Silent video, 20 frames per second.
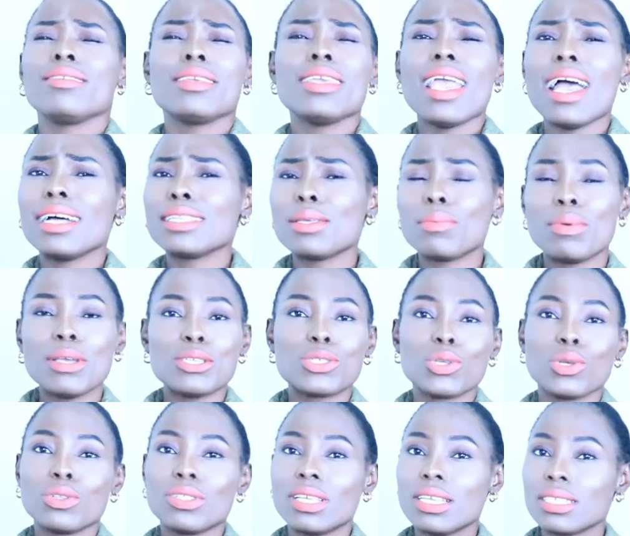yeah depends
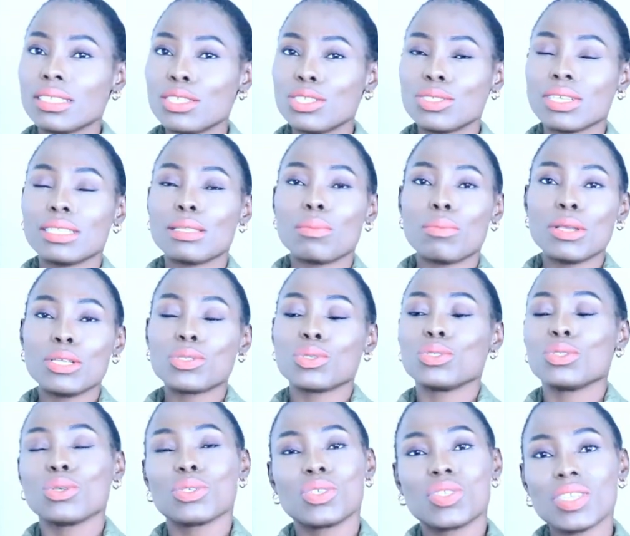on your destination depends
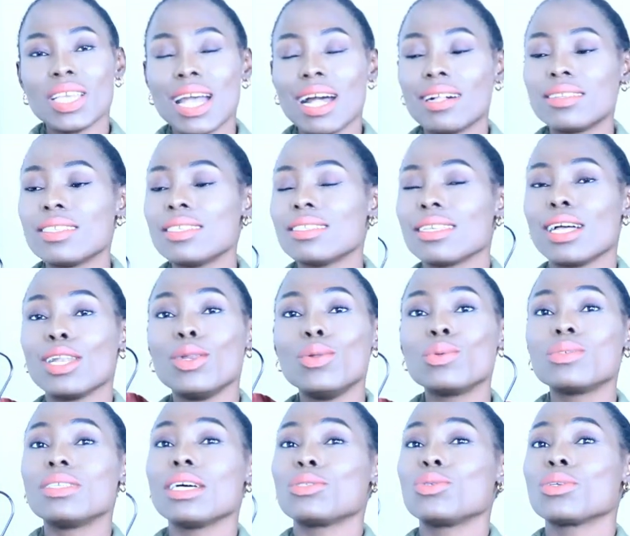on your style these are
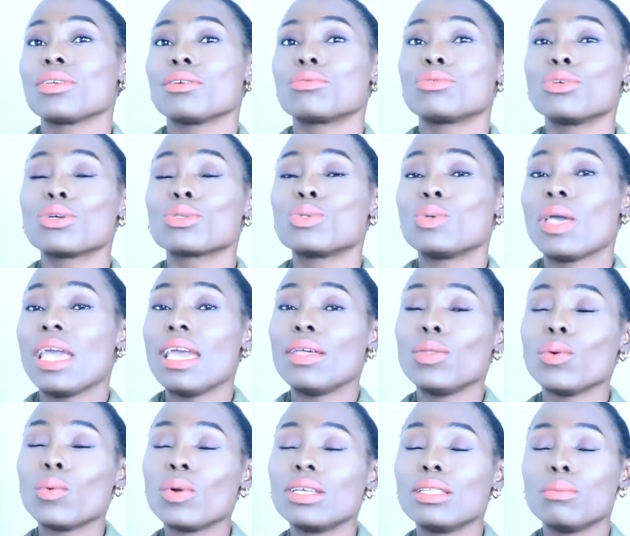looks that you can rock to
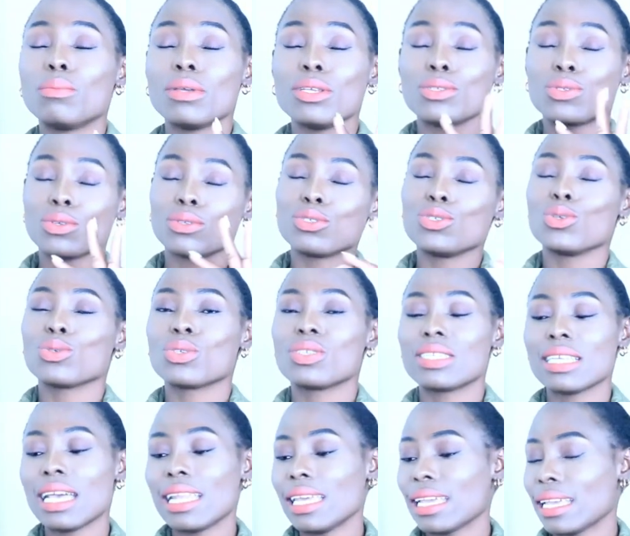anywhere depends on your
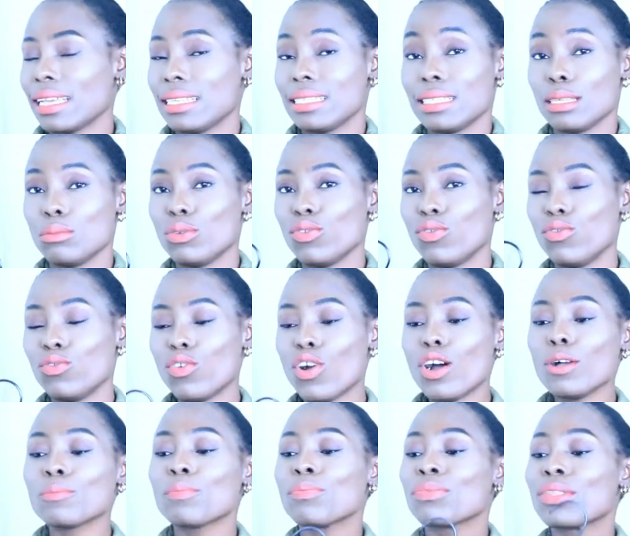style like i said
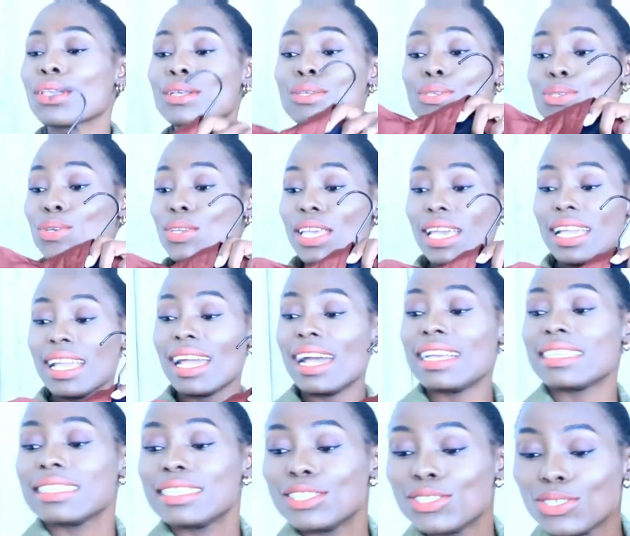before so yeah
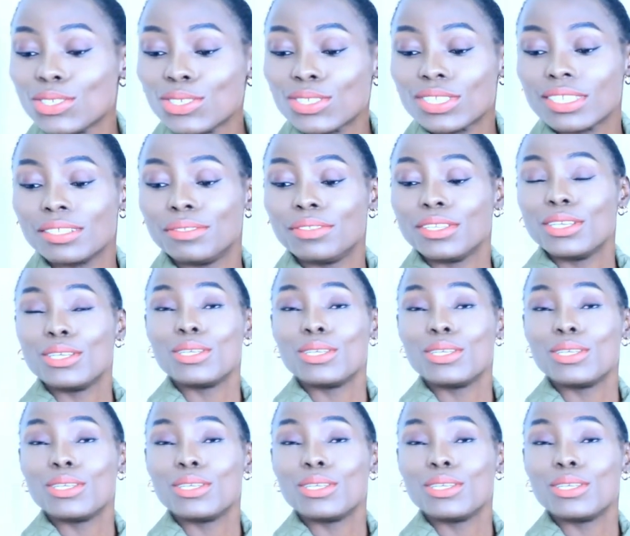guys i just